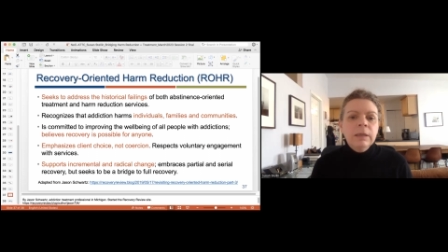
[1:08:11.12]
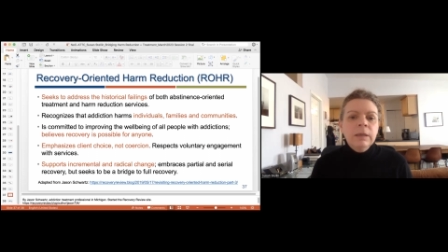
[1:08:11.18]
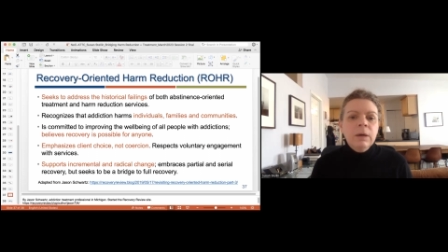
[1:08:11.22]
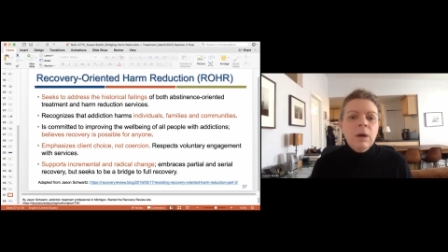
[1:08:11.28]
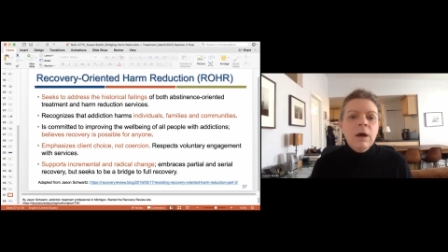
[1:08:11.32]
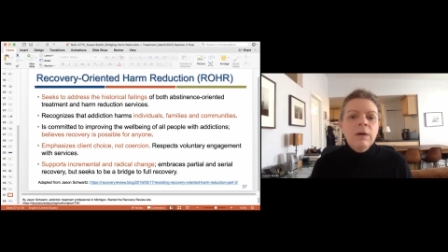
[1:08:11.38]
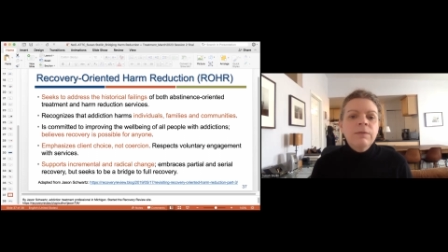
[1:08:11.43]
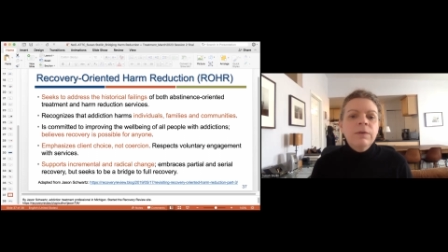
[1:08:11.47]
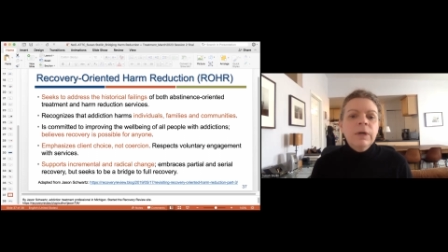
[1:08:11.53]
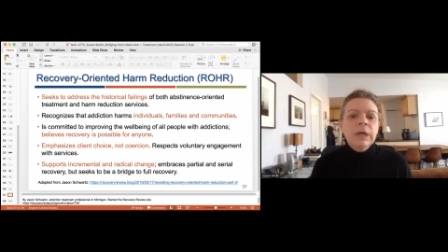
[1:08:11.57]

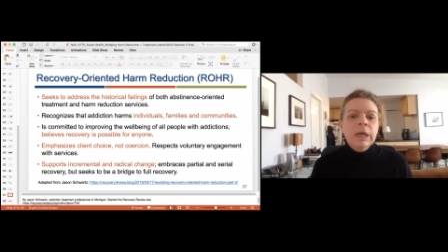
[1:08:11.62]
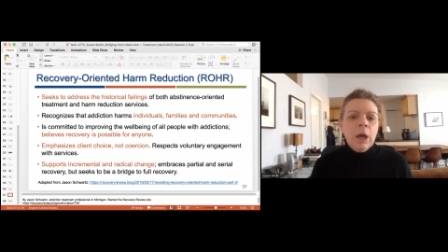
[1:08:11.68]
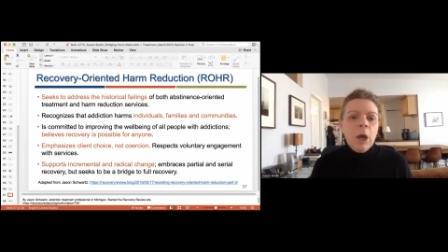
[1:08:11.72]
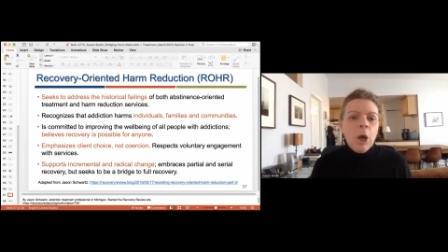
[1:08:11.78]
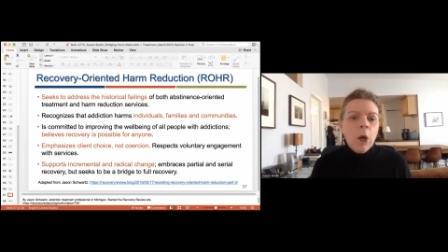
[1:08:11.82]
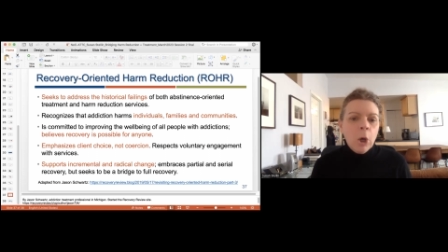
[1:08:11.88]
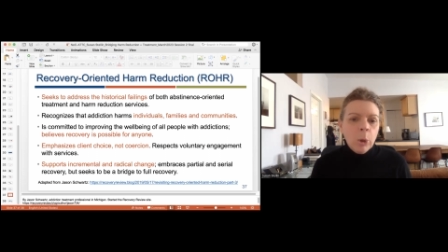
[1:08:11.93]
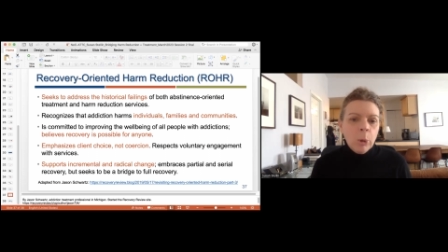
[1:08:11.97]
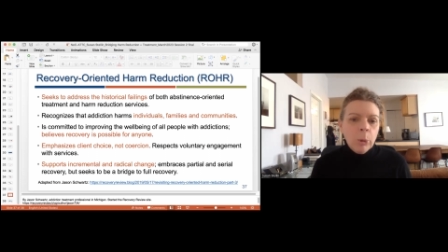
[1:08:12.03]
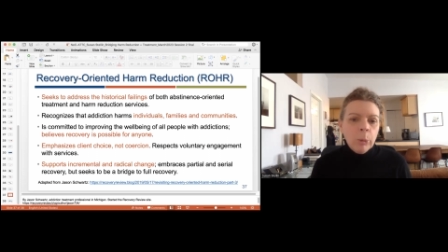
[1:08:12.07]
offering
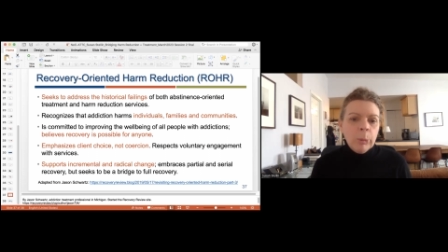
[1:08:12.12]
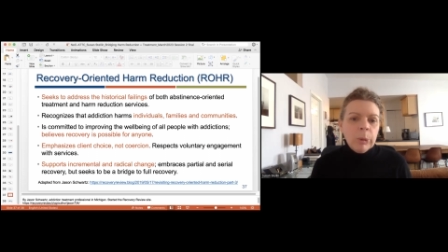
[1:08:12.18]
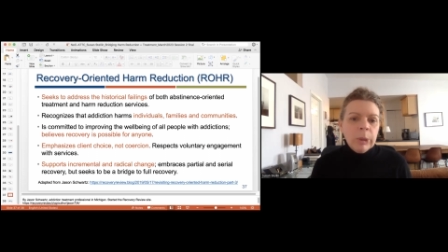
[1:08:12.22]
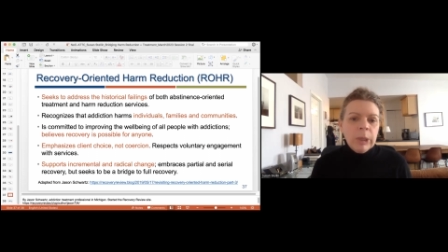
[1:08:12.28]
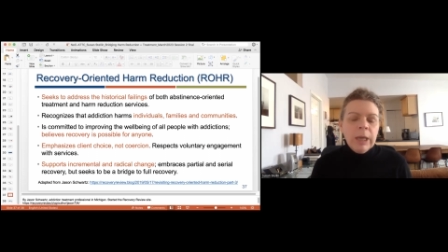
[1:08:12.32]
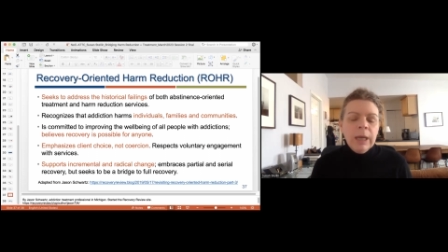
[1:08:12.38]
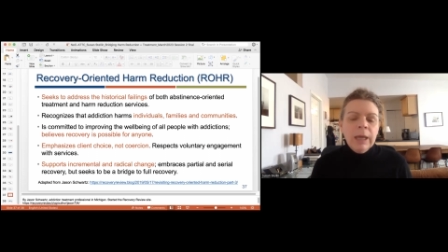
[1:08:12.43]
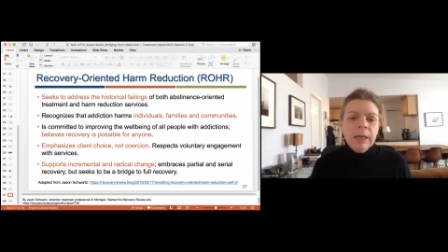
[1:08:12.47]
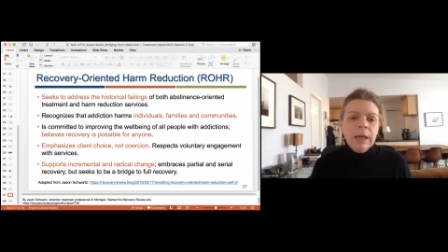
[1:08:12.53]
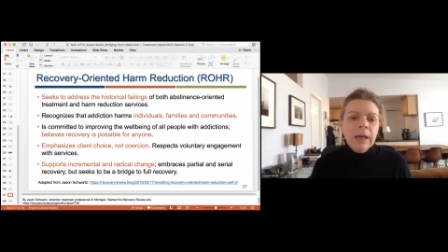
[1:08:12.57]
hope
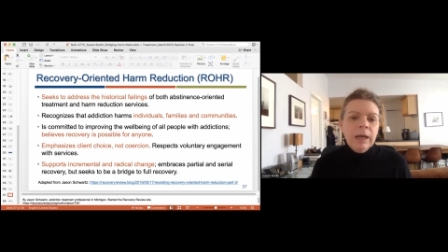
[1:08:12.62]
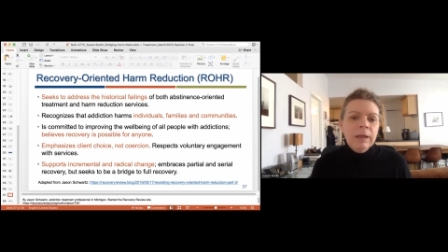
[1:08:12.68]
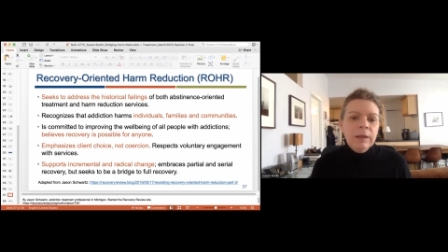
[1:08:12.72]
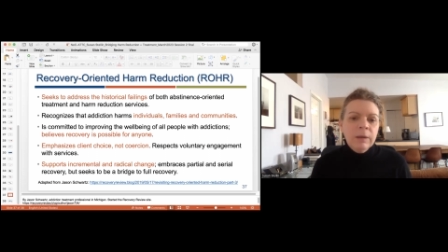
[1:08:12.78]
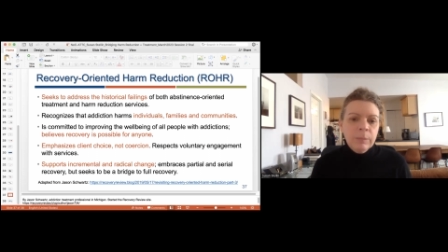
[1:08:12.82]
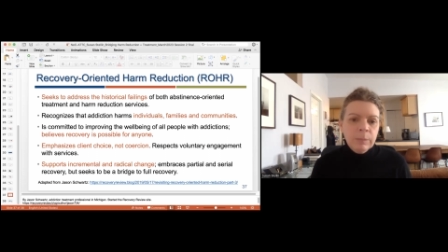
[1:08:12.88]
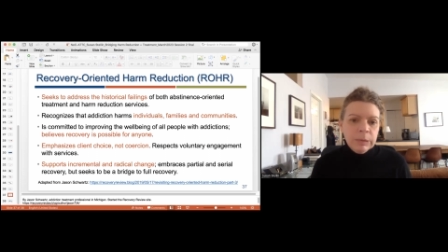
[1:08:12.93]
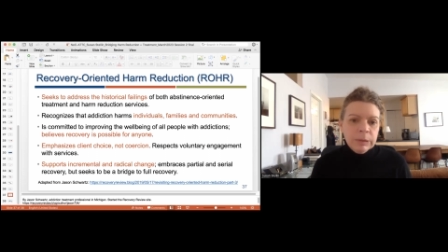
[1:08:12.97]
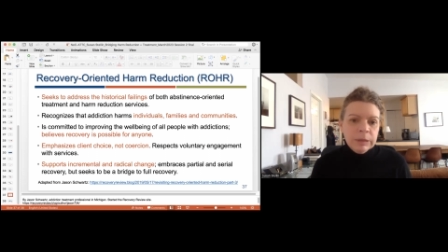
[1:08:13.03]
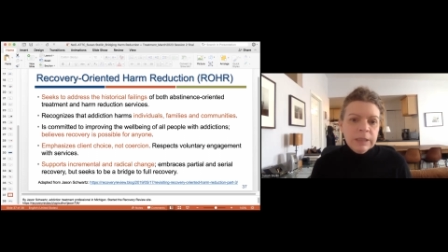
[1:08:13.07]
and kind of
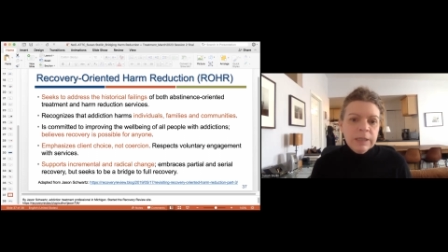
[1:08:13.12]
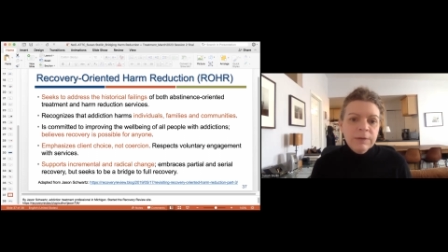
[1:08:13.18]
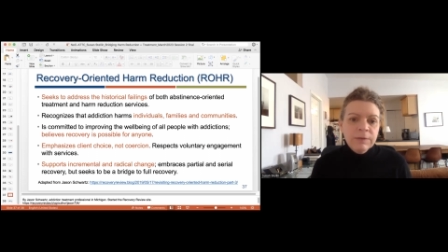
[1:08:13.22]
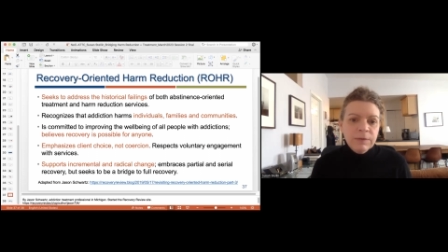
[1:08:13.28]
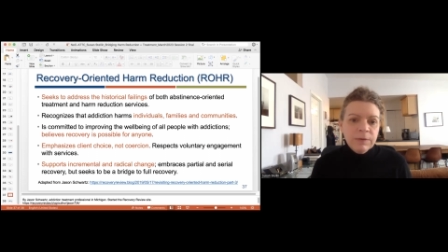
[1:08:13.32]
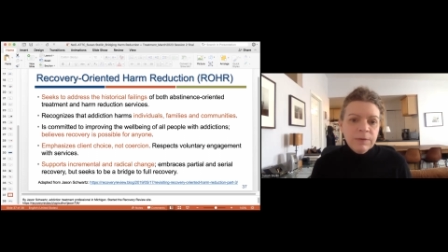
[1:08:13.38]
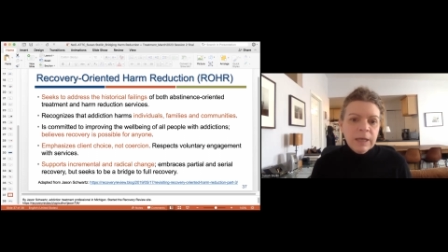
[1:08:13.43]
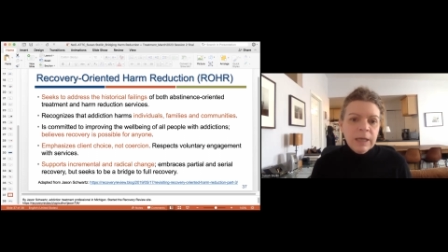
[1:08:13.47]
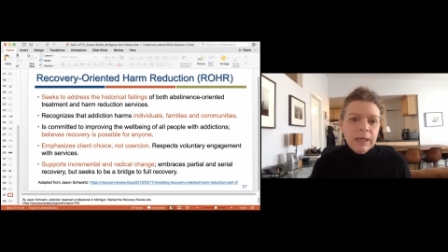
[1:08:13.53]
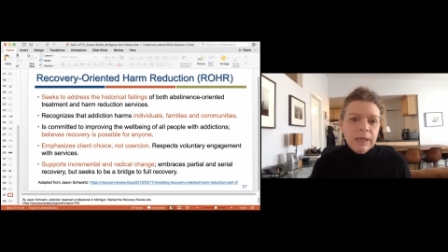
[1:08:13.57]
the
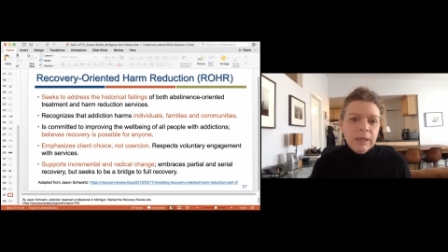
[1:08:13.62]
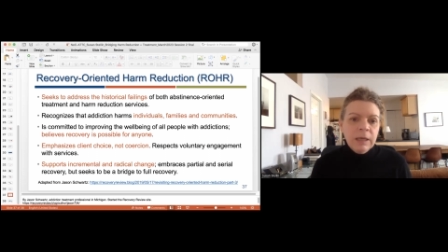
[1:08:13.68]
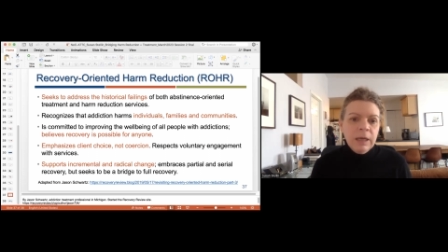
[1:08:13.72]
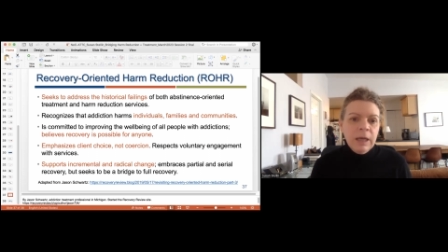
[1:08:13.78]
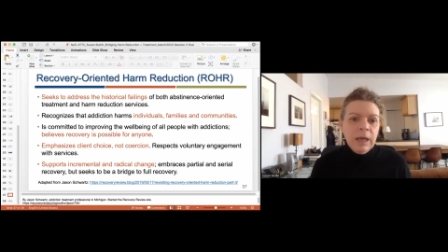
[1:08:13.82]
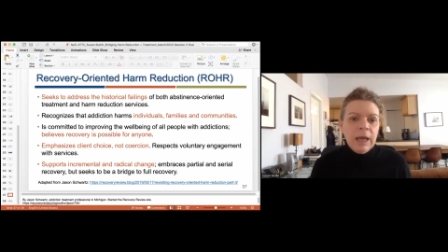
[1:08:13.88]
belief that